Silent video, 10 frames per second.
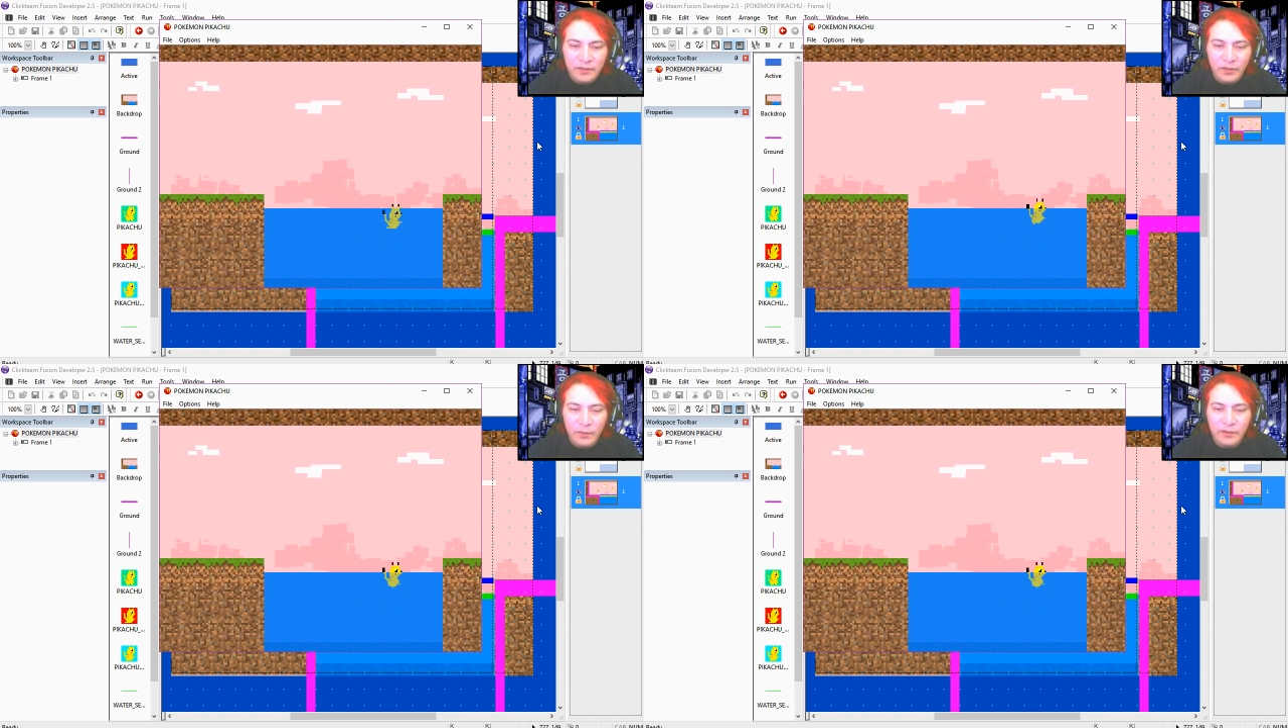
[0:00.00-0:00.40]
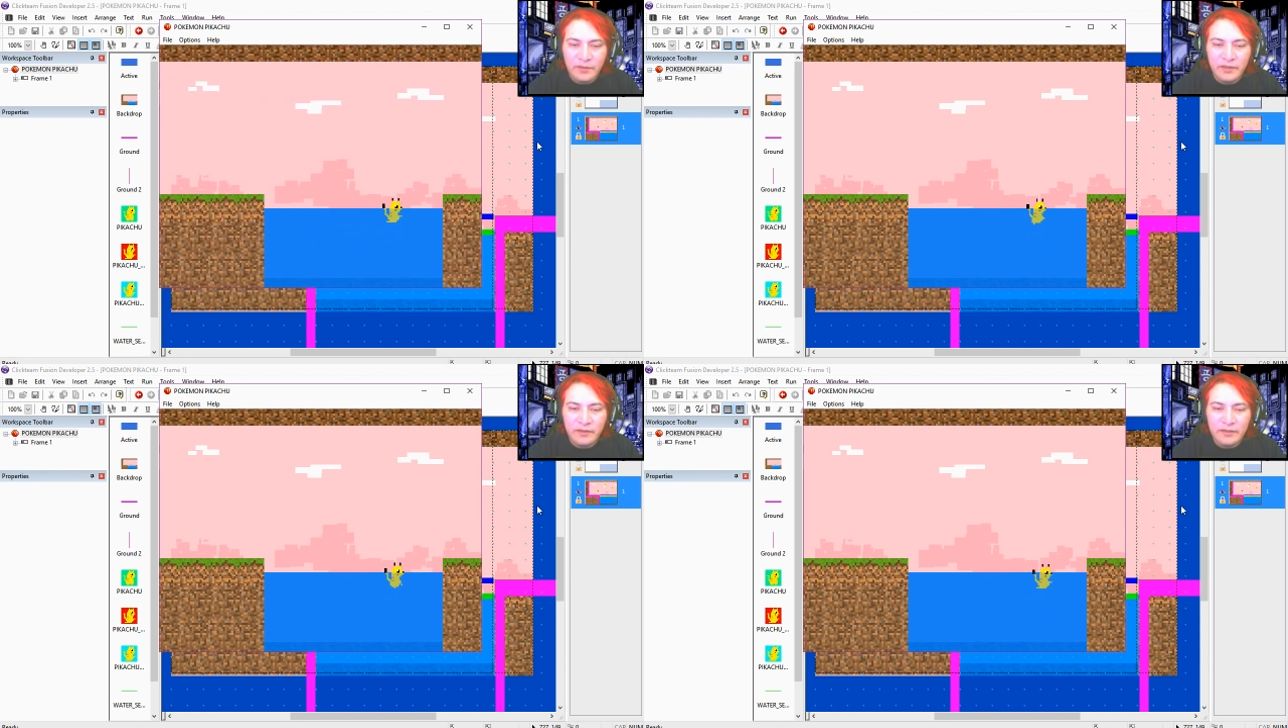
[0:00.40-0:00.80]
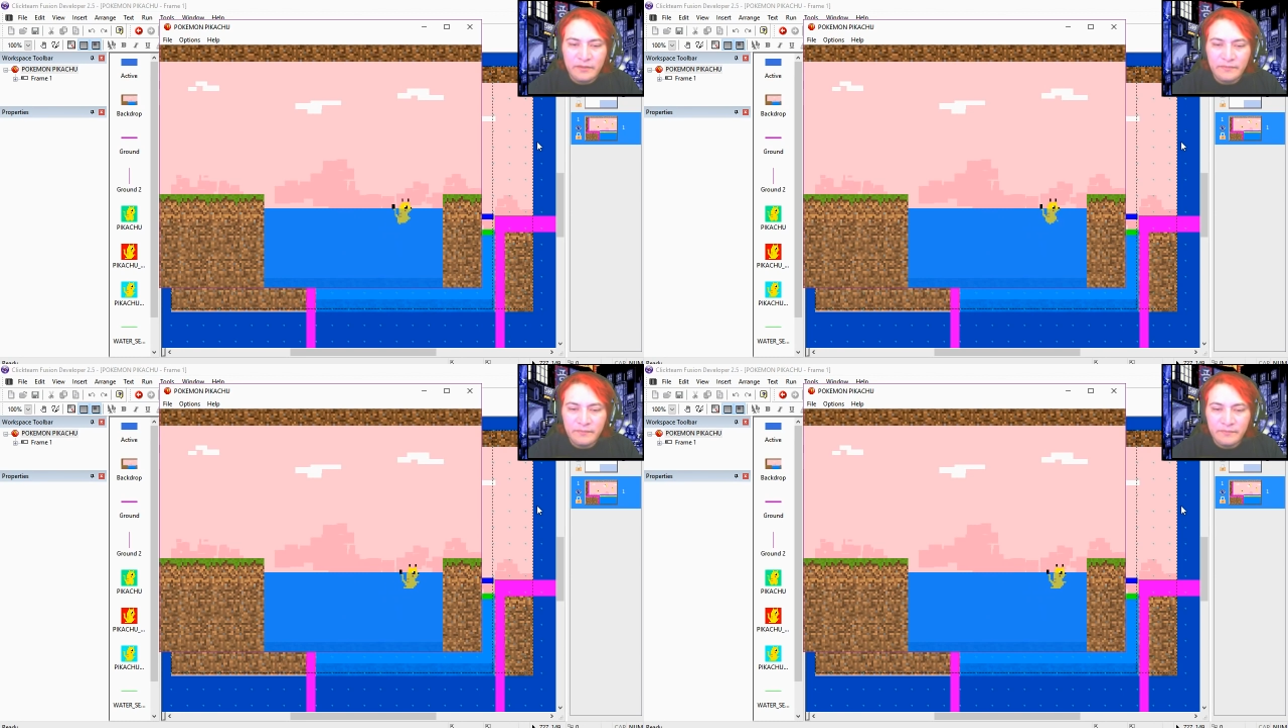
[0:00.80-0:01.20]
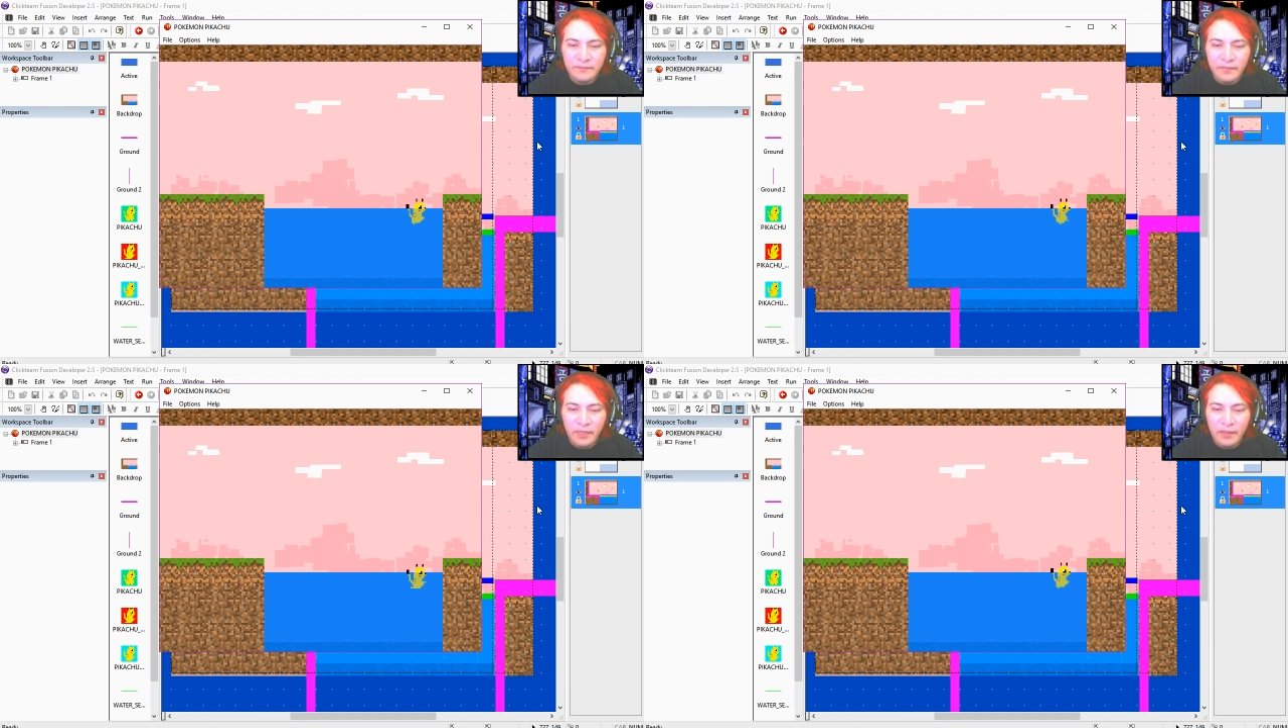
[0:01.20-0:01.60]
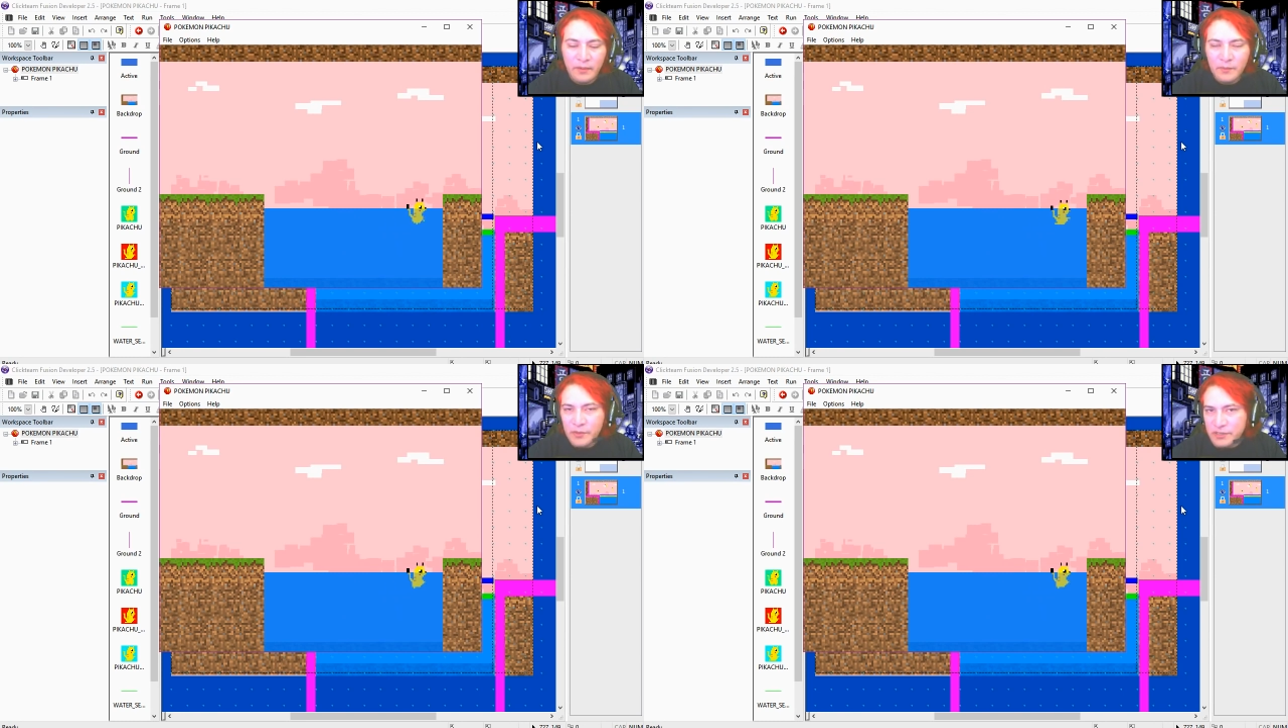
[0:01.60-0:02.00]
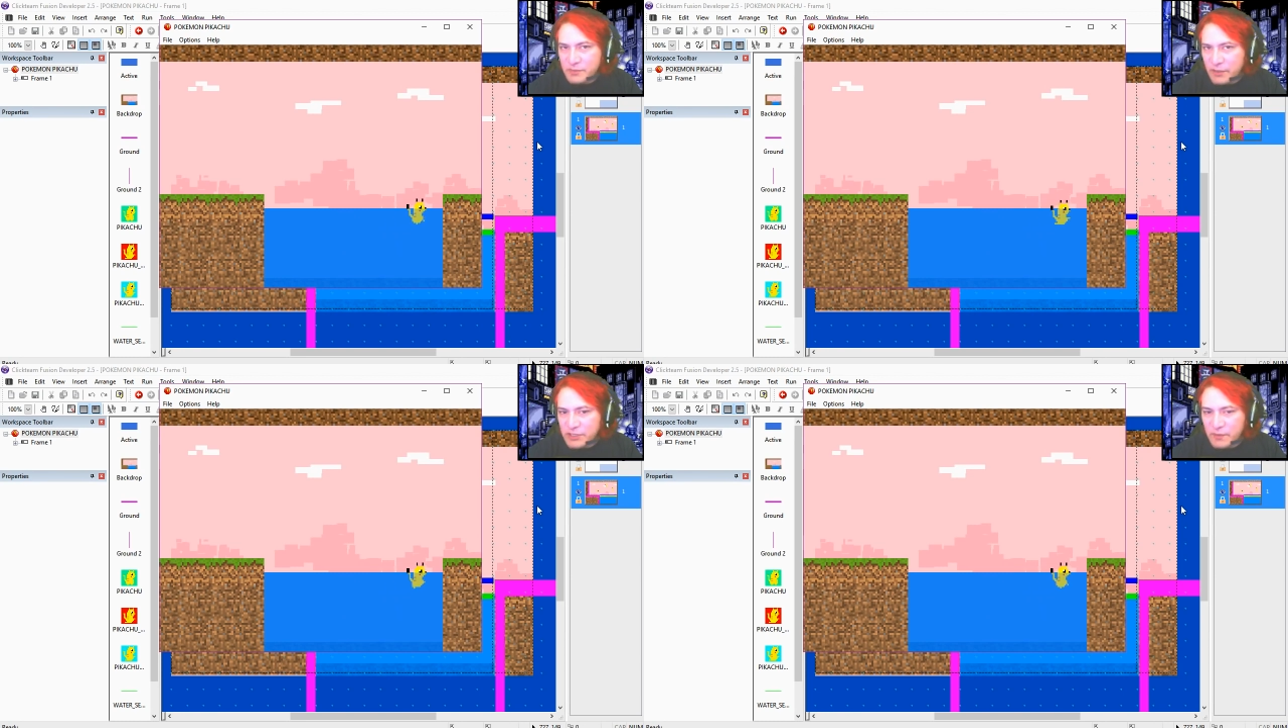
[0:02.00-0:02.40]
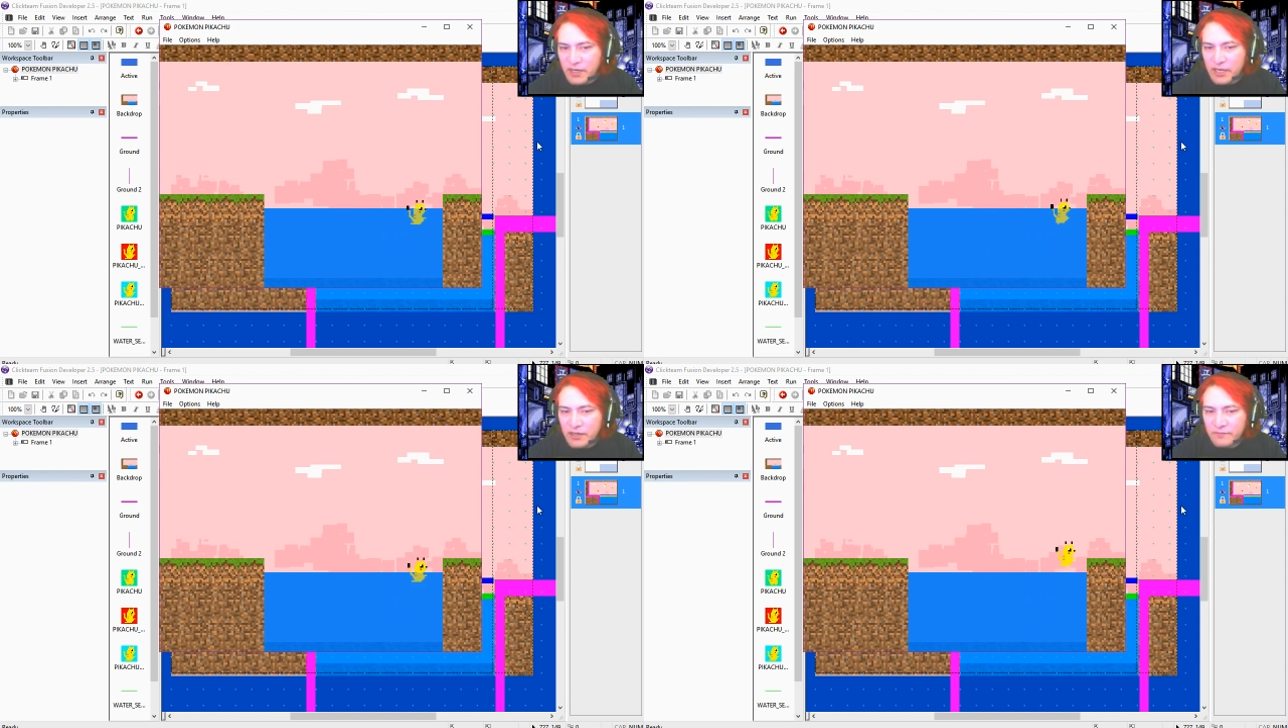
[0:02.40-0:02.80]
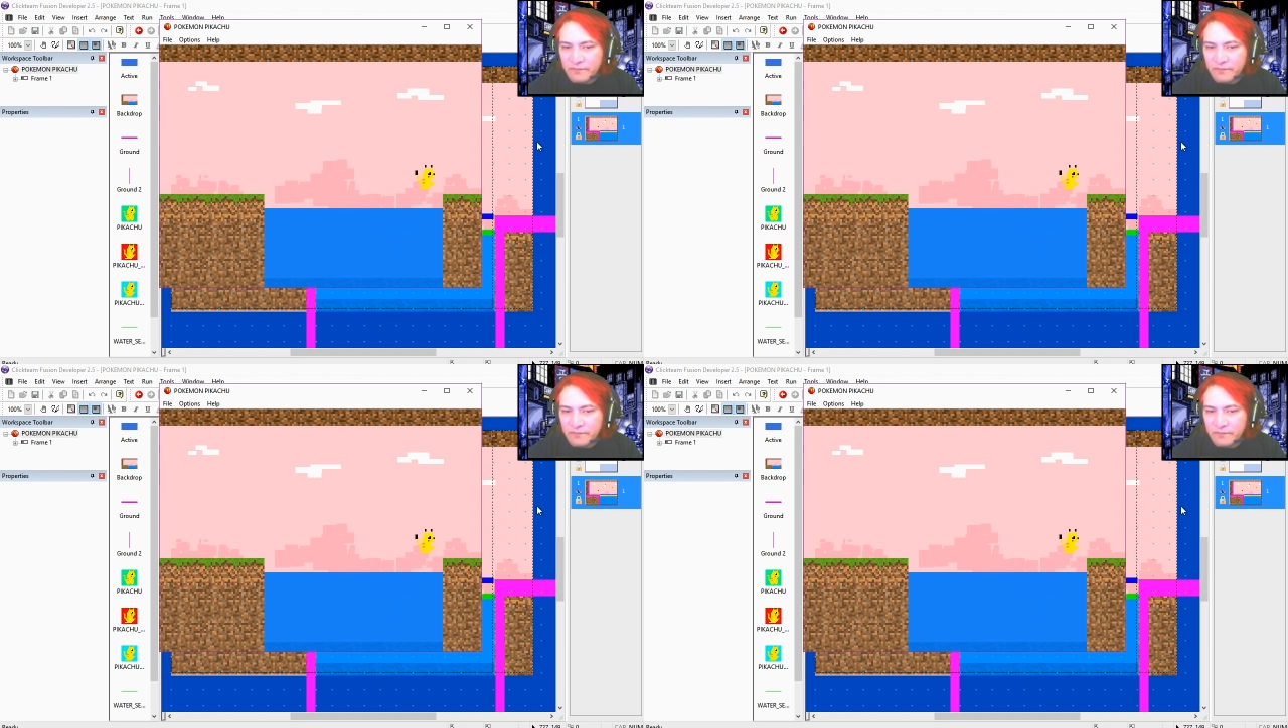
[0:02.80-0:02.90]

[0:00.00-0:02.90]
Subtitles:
Come out here. Press spacebar.